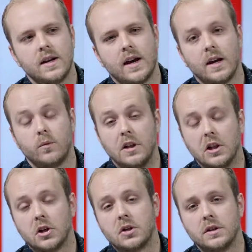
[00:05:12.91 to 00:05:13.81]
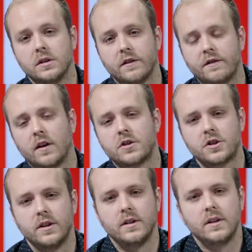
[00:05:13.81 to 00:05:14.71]
And we learn the
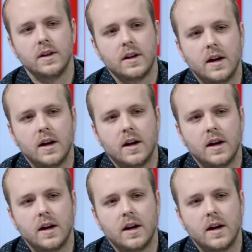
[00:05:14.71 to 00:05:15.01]
function